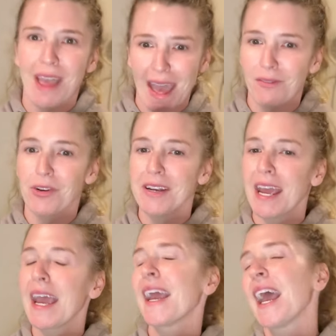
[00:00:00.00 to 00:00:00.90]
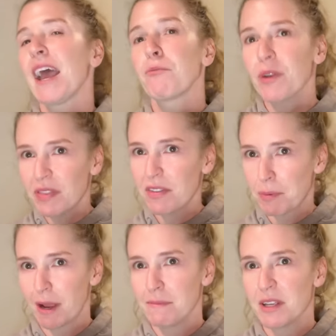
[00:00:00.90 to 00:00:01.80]
every day, and with this
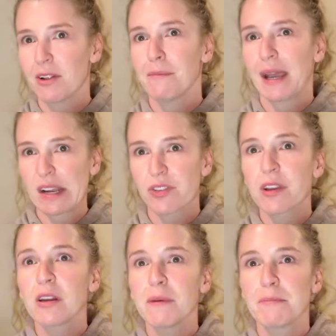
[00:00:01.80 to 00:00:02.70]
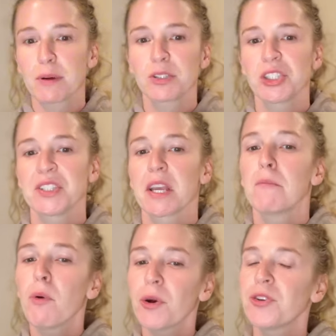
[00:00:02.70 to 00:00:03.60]
Prime deal, I'm actually going to be purchasing
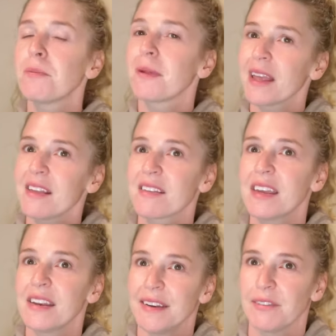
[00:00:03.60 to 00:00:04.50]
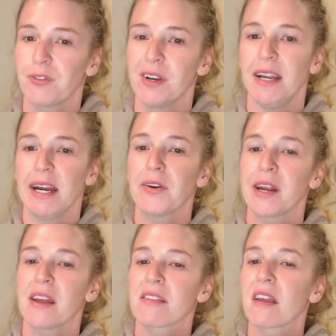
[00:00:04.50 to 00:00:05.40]
more to place in different
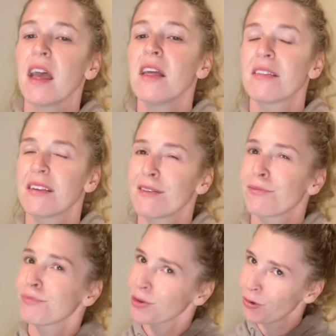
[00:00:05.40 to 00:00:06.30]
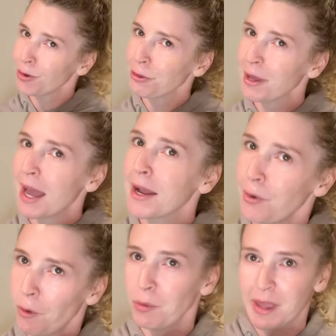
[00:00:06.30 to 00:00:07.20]
areas, since currently I
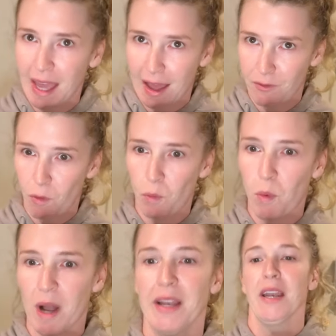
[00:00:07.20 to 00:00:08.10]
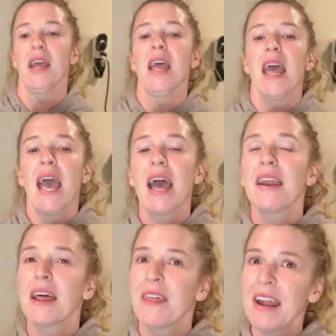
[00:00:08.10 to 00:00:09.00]
only have one, and
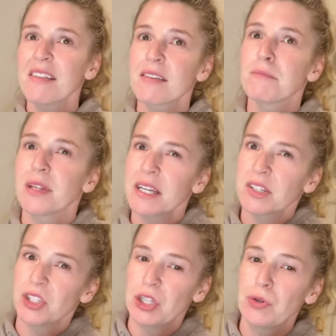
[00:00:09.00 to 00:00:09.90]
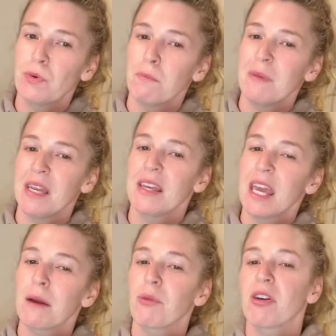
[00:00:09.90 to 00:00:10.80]
that is the Blink 2 mini
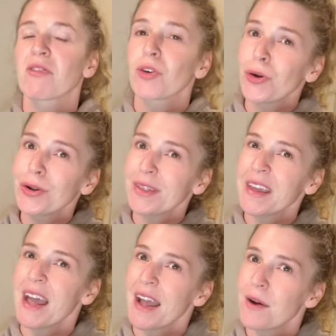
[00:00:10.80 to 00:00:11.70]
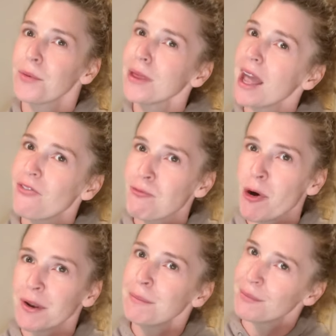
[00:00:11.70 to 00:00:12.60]
cameras. Currently I only have
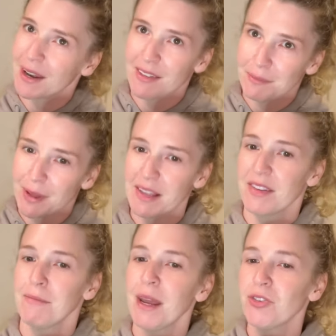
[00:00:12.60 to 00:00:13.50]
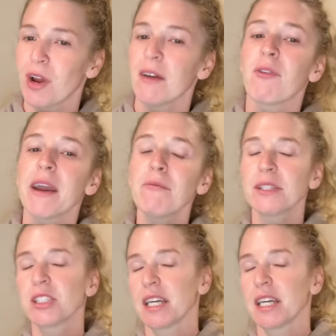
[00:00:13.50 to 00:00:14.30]
one that is placed in my driveway, which I